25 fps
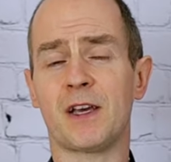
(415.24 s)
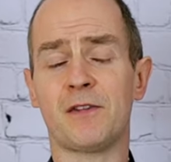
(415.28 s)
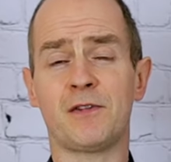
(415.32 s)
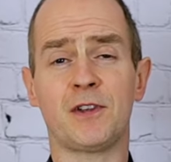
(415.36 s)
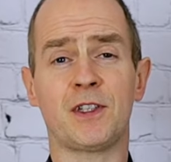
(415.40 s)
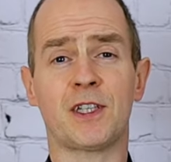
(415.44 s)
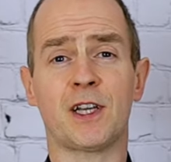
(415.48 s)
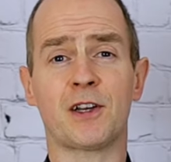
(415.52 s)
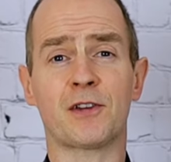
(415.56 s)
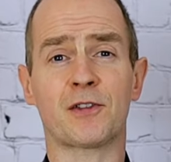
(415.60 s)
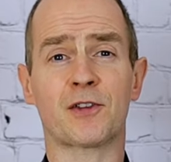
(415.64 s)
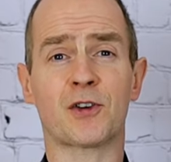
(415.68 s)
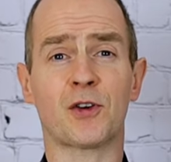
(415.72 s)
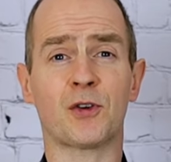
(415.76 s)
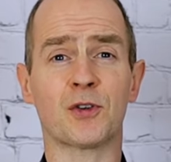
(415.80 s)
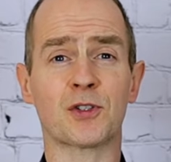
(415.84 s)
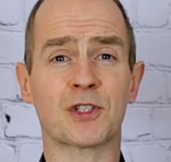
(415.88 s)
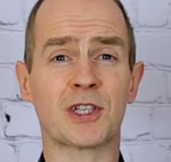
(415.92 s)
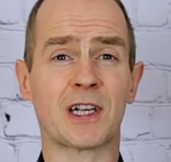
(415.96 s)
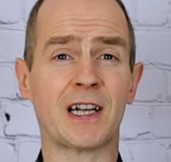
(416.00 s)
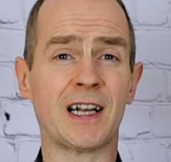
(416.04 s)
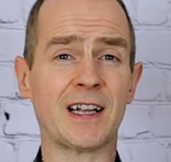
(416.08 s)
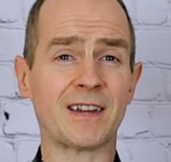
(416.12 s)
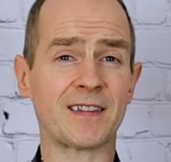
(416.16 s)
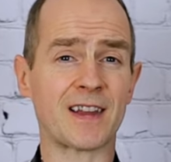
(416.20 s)
If you did, of course,
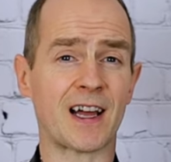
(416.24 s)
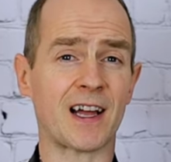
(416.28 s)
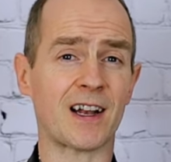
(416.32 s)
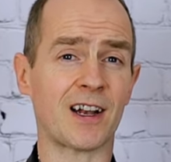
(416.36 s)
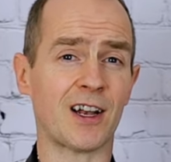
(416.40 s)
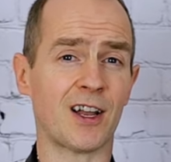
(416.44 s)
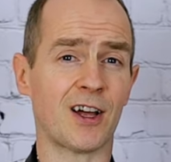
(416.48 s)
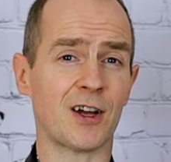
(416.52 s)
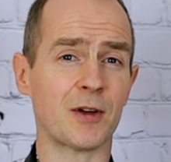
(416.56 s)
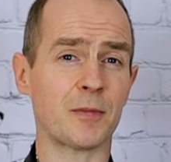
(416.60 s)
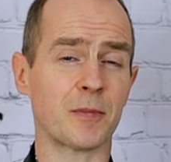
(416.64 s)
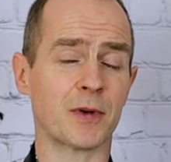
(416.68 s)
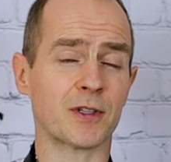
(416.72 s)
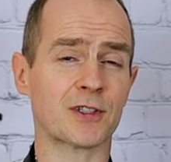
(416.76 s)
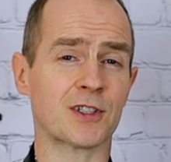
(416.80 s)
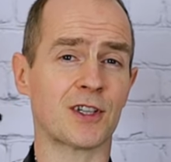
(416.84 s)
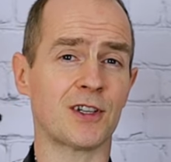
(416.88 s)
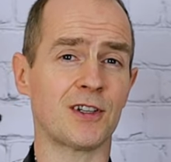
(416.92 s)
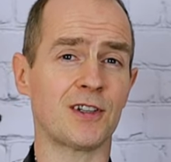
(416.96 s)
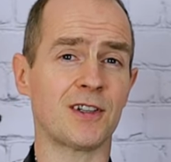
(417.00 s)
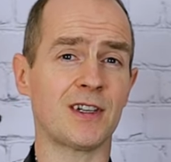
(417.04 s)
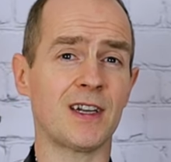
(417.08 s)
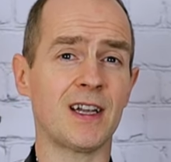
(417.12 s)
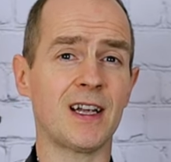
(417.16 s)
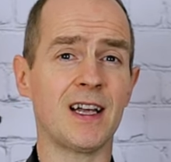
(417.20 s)
click that like
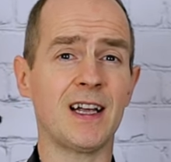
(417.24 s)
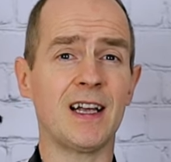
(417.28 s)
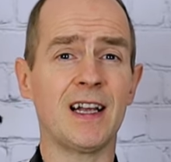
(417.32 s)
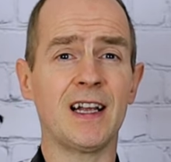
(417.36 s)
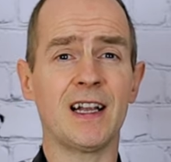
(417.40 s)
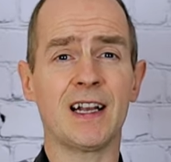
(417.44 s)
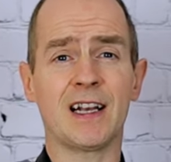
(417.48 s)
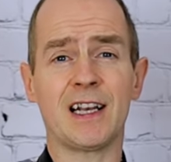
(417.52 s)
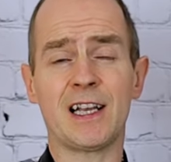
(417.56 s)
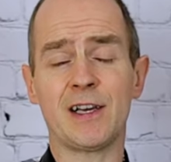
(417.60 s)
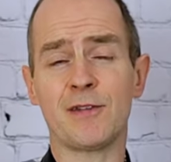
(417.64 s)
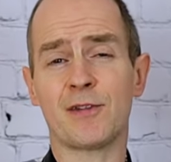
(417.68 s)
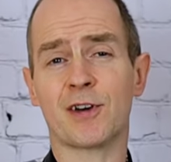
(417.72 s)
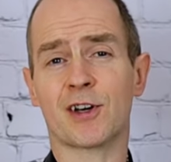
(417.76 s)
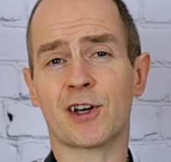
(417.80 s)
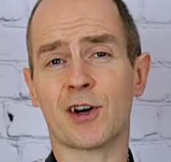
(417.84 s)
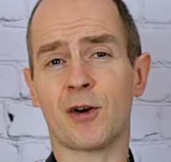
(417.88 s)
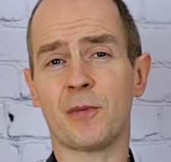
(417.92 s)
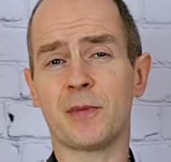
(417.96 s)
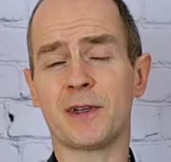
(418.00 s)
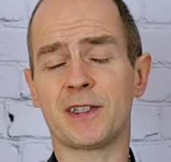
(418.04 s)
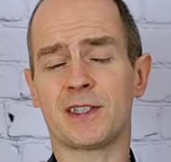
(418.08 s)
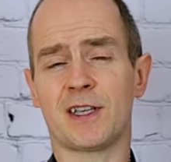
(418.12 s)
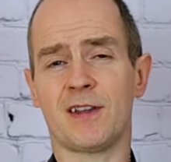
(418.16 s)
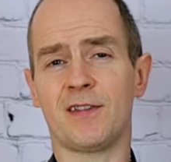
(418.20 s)
button, leave a
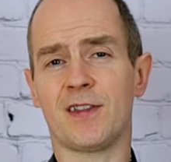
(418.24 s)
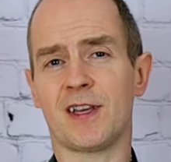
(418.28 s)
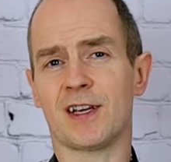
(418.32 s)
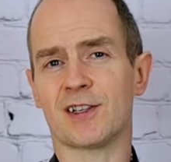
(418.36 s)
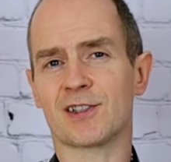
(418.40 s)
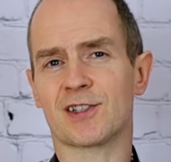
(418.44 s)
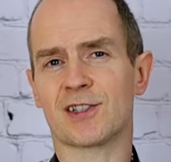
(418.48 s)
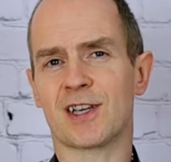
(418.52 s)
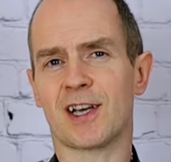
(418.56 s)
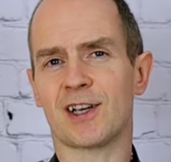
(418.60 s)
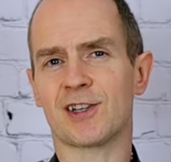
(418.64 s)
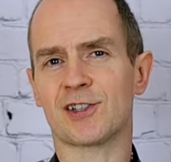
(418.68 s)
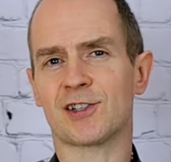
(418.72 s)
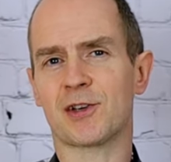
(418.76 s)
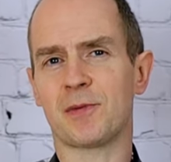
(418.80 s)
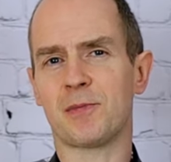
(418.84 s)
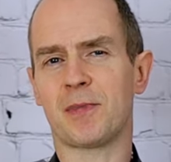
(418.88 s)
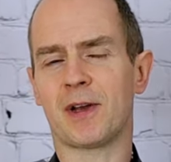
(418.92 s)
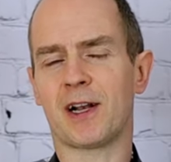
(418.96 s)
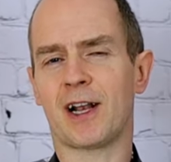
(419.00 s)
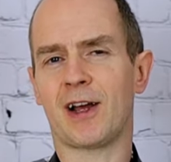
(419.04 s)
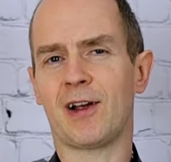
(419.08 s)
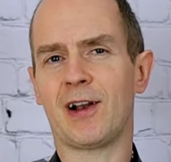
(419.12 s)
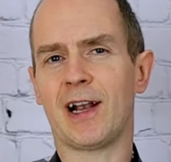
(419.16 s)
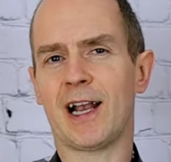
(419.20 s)
comment in that section
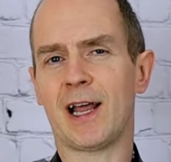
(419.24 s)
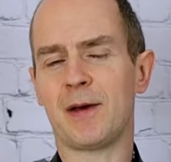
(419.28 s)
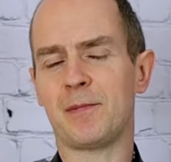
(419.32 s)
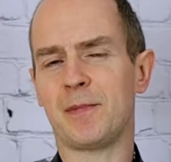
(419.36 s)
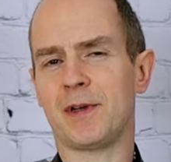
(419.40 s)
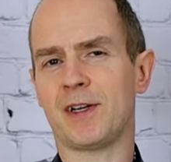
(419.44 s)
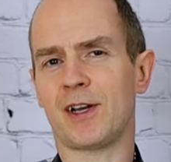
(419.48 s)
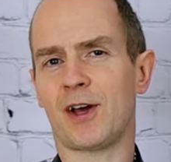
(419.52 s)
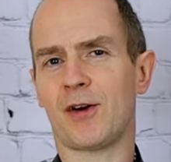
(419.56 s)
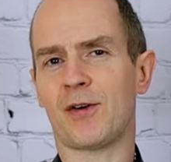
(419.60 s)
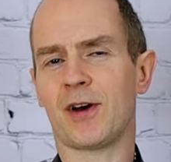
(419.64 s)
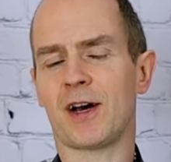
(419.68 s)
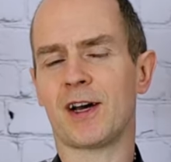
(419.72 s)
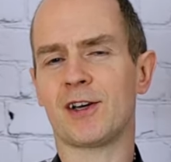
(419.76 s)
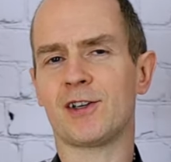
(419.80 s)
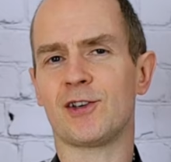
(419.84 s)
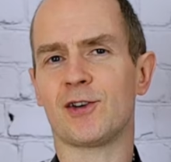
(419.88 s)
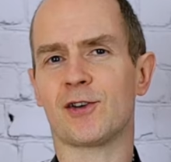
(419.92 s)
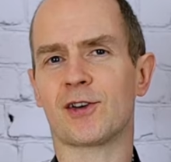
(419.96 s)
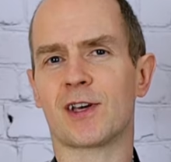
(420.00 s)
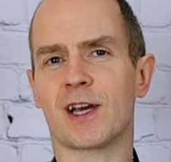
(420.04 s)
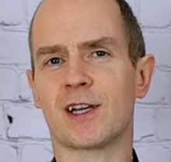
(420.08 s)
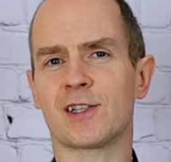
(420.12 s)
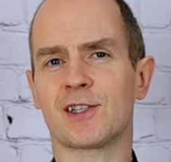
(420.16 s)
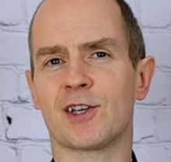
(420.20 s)
below, let me know how
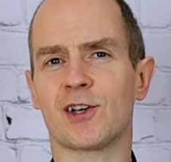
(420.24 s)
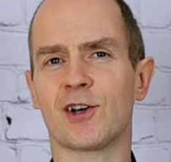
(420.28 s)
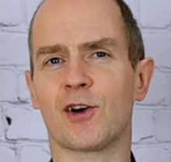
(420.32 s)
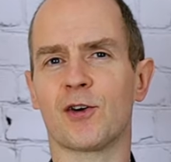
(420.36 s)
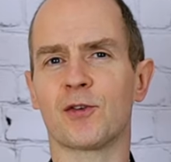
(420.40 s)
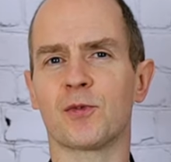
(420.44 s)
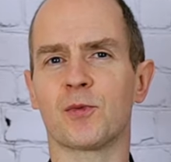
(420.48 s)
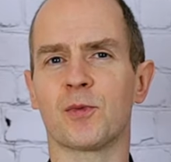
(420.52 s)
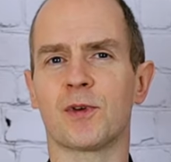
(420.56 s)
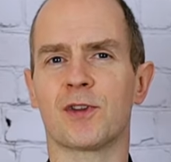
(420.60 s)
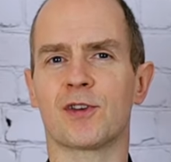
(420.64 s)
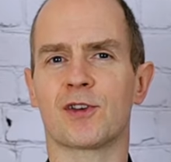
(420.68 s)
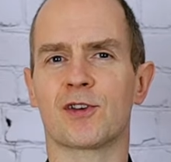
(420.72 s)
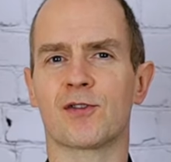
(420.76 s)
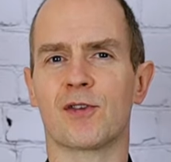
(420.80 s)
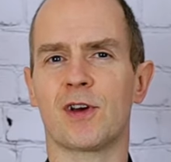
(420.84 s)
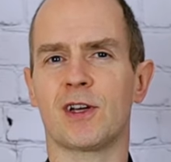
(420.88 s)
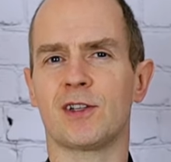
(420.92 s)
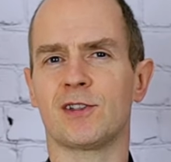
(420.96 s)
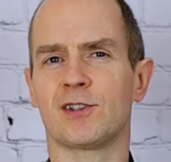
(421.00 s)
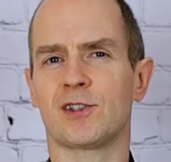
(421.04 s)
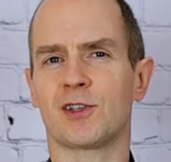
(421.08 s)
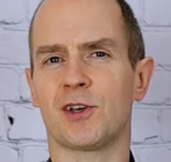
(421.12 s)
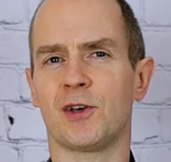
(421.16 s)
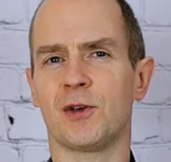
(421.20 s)
you're getting on with
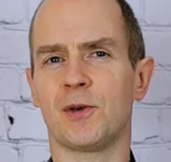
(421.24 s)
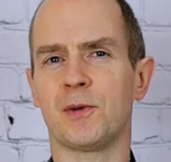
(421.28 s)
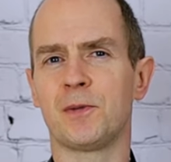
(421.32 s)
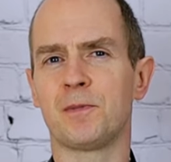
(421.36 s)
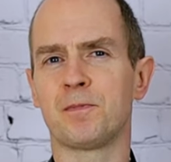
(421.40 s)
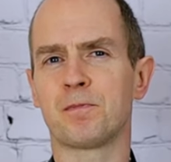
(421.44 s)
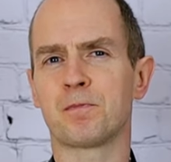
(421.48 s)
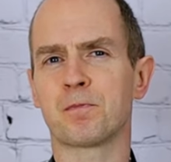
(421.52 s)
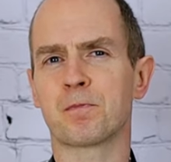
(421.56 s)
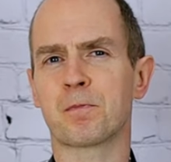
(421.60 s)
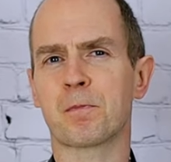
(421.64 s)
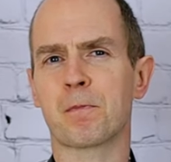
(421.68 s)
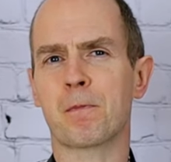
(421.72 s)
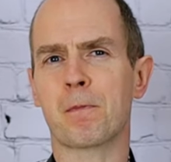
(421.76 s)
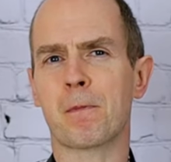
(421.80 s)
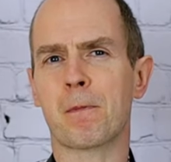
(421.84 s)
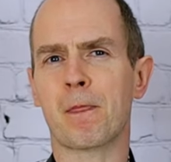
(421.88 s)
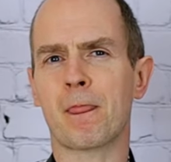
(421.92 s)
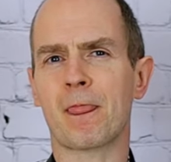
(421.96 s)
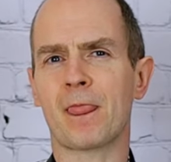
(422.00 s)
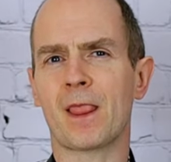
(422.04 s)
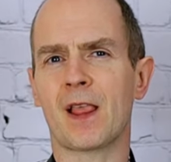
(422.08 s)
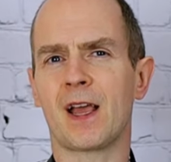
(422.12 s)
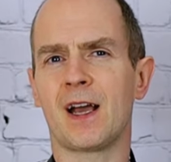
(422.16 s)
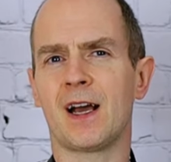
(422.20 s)
grade 2,
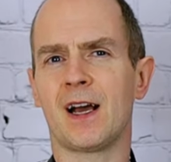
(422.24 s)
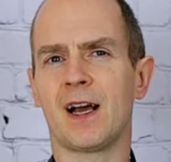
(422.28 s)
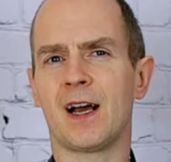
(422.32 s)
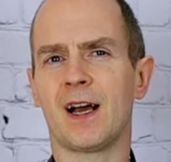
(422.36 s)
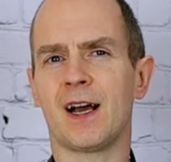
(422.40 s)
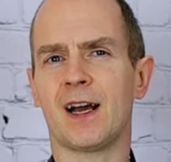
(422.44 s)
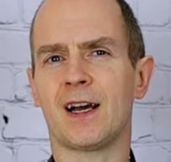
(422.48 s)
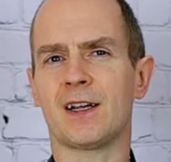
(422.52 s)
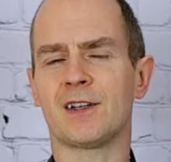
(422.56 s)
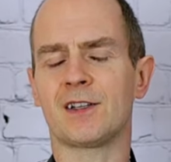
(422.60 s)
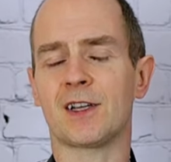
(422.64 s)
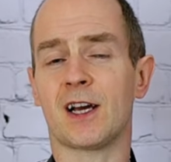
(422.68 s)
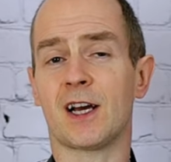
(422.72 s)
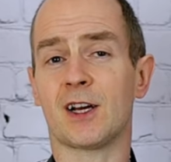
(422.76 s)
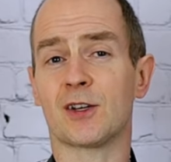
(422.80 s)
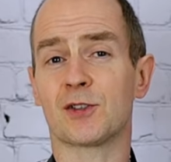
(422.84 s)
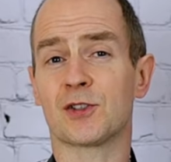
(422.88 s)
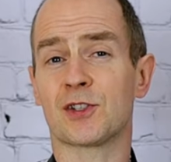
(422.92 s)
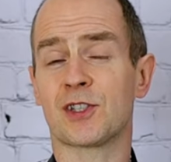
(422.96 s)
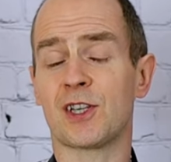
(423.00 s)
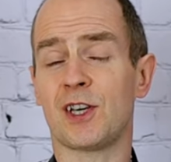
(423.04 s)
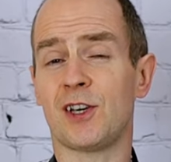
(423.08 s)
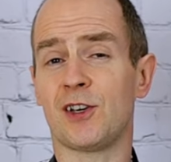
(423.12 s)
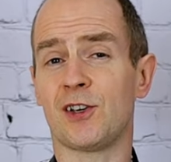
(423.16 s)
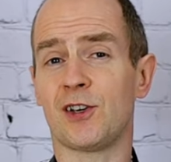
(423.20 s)
and I'll
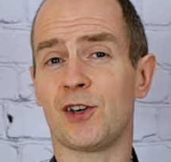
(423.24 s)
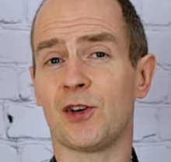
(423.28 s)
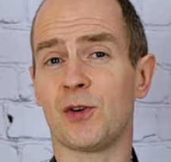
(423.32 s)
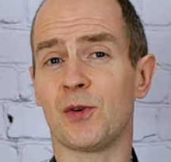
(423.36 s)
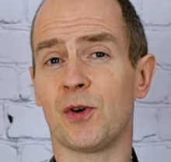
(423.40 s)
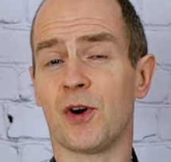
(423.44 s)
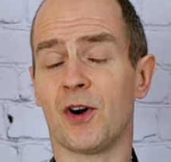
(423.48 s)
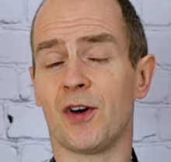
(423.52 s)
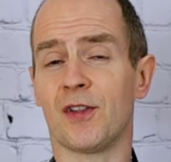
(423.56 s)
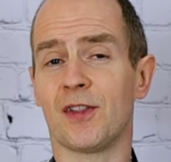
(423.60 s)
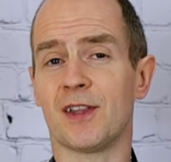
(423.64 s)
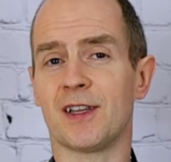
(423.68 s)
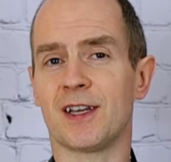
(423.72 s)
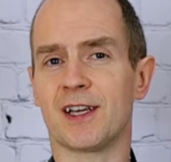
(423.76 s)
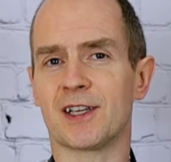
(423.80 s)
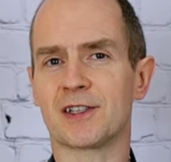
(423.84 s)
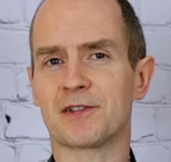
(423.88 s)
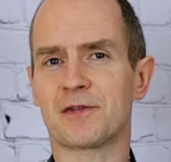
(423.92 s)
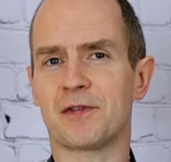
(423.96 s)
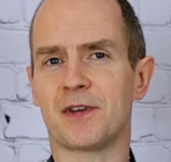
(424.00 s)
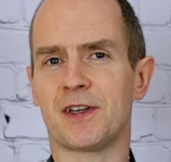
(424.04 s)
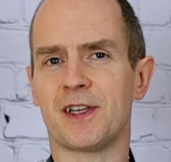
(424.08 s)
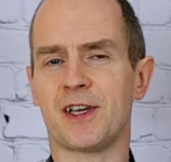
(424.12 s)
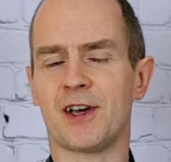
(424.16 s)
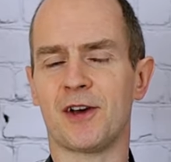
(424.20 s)
see you on the next
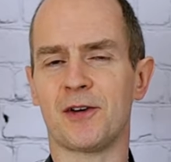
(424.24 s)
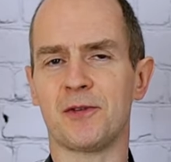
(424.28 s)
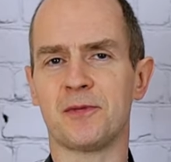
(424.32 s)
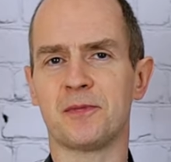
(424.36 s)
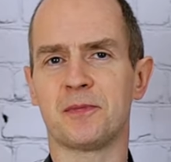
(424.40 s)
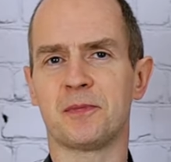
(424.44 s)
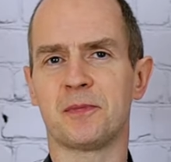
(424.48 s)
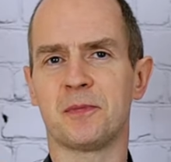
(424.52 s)
video.